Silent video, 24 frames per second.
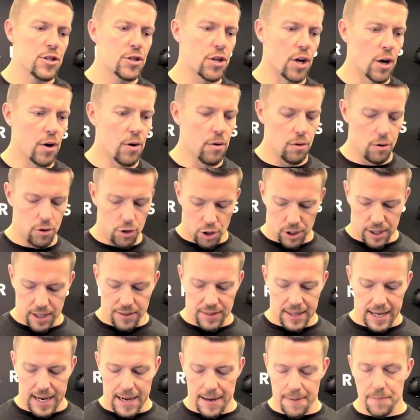So look at
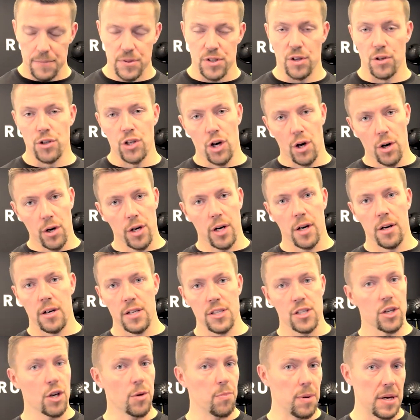that. So yoga
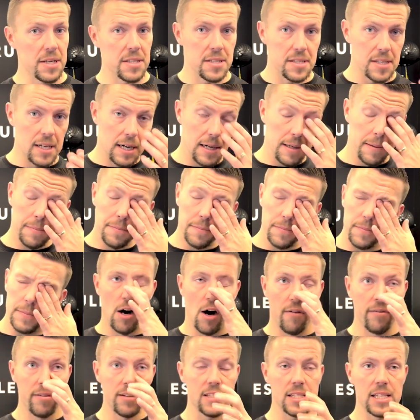is a good place to start.
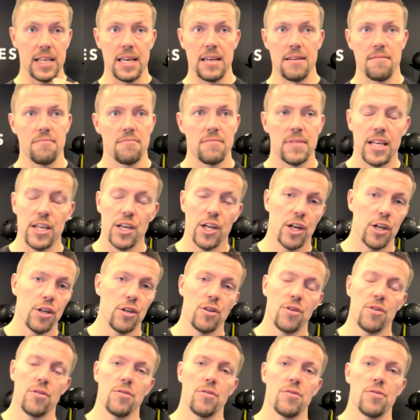Obviously, then you can
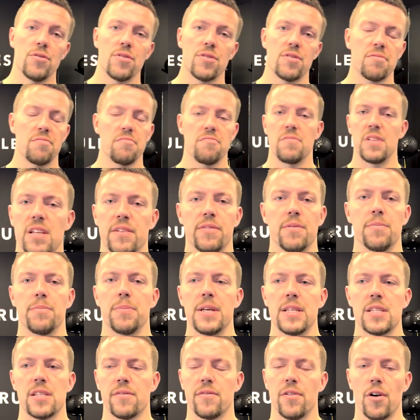use different
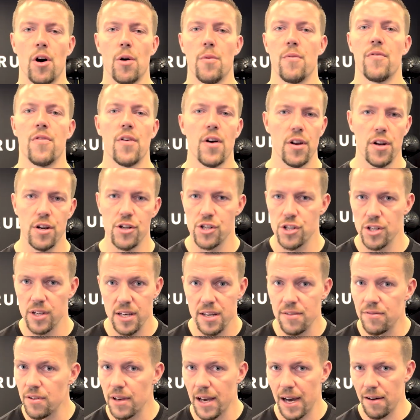pieces of home furniture
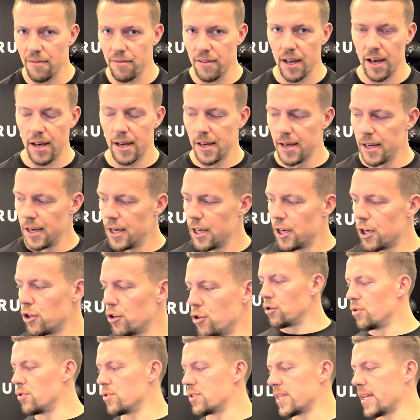if you have that.
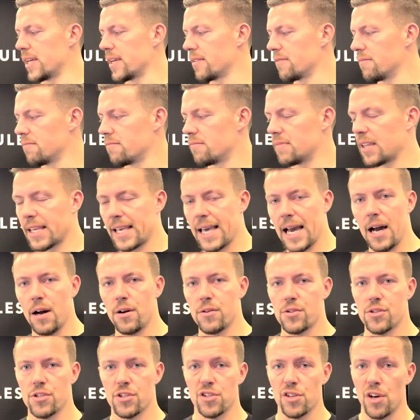Using the
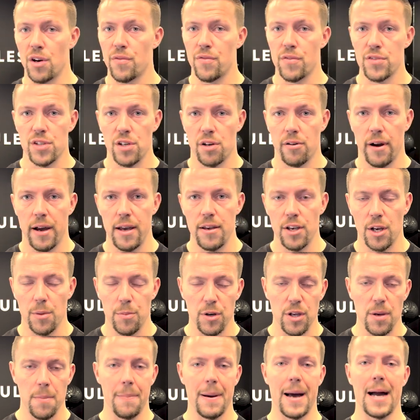couch, sofas are great. You can put
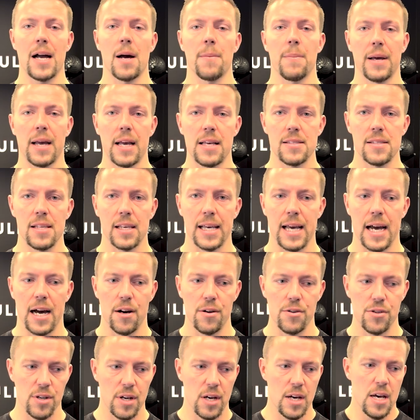your back up against the
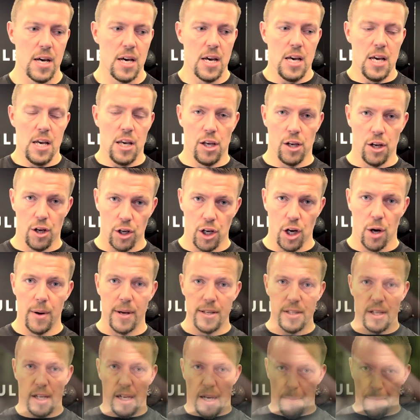couch. Go
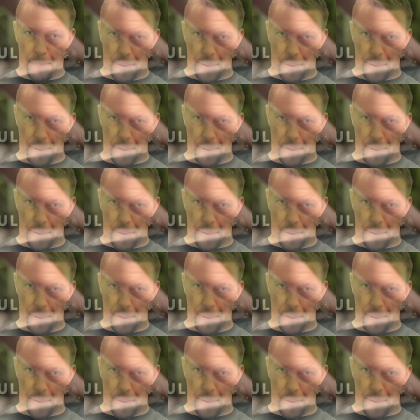into like a